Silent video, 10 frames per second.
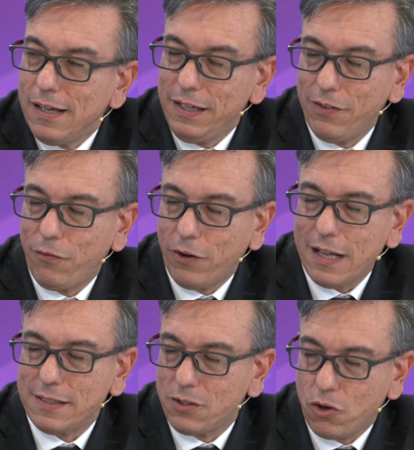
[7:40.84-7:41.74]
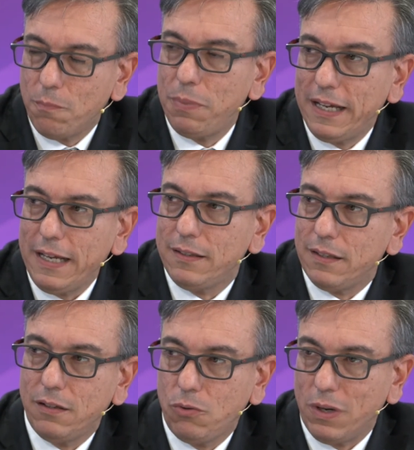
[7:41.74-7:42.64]
even for us, it's
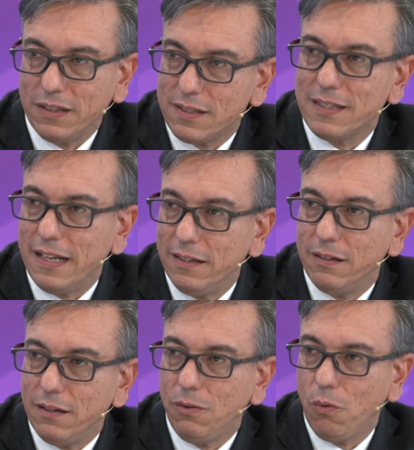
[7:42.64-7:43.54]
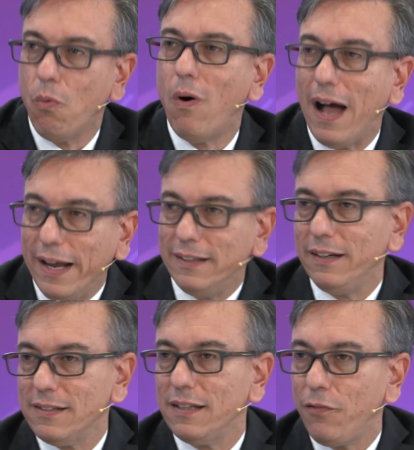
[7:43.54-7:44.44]
complicated to understand why
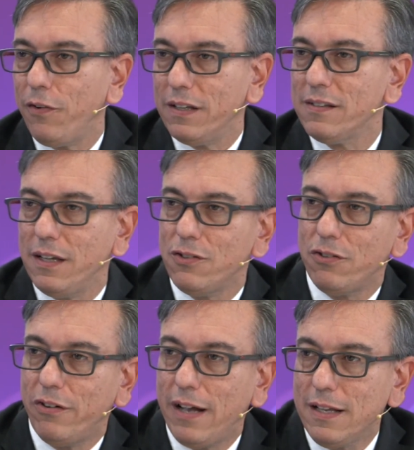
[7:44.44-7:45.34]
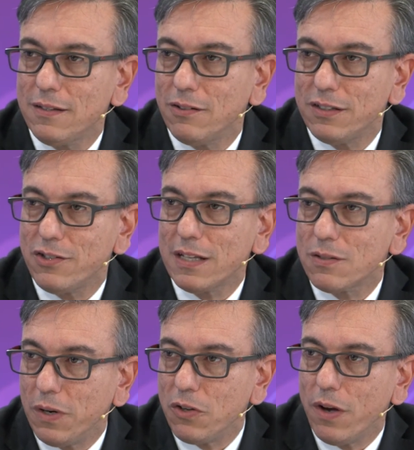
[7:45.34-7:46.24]
there is a differentiation, right? So it's
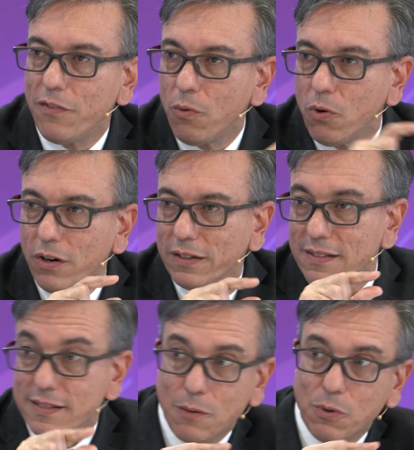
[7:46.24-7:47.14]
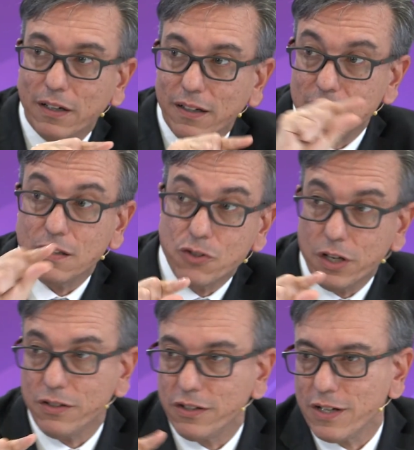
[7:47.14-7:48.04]
just when you have a word and someone is
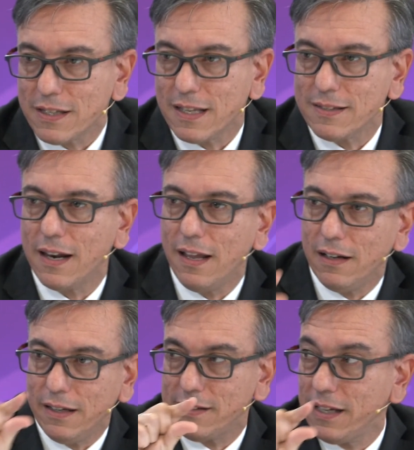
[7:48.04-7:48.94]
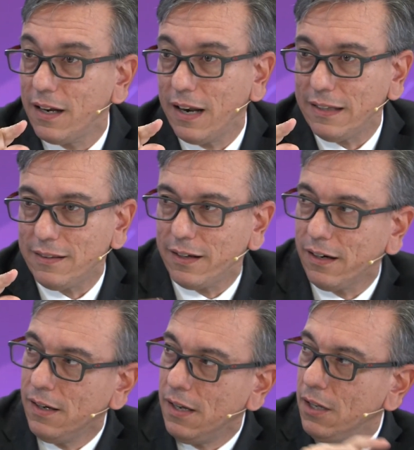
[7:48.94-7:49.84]
changing just as a single letter
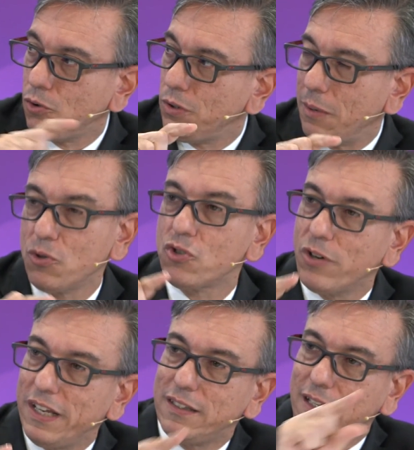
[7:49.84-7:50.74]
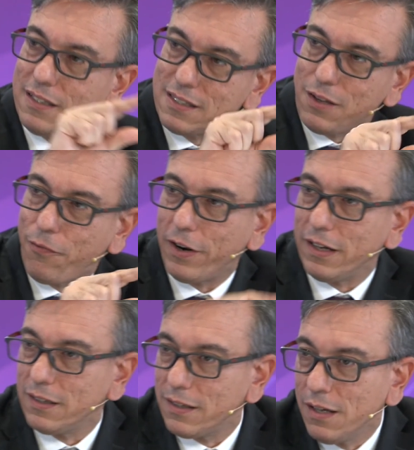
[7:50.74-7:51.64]
to demonstrate that is
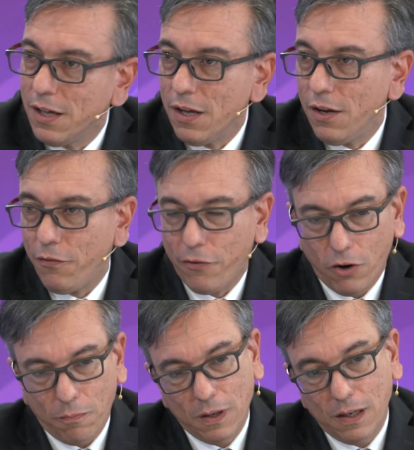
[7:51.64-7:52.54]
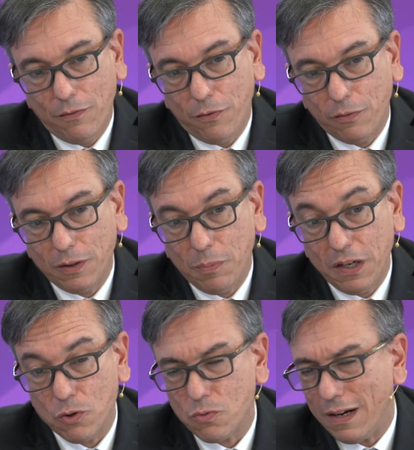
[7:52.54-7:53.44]
different from the
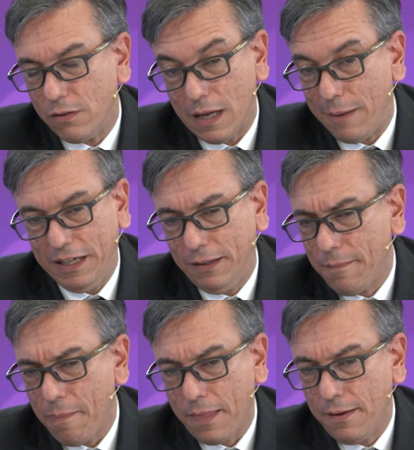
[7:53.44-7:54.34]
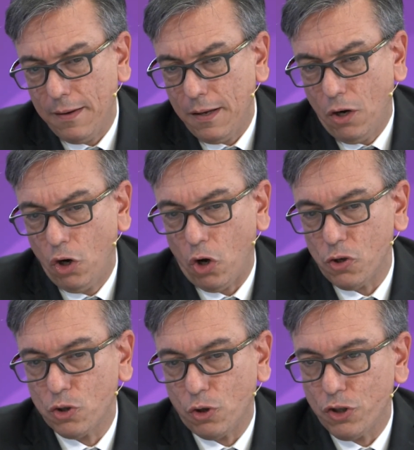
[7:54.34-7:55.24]
previous one. I mean,
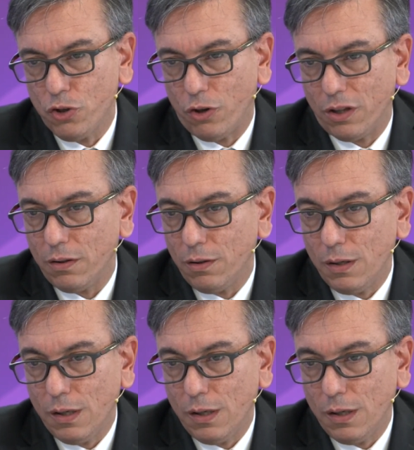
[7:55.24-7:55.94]
long story short,